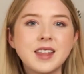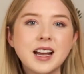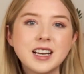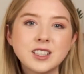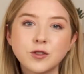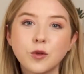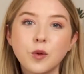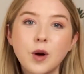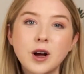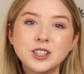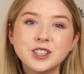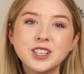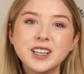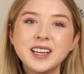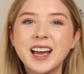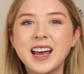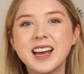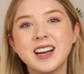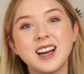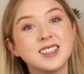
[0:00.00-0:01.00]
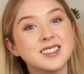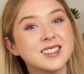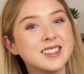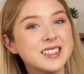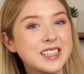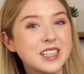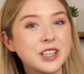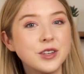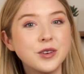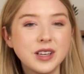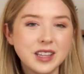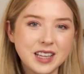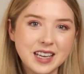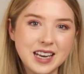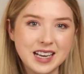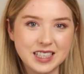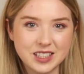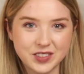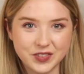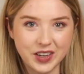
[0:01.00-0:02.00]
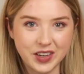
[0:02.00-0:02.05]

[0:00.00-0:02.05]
Thanks for watching, and I'll see you in the next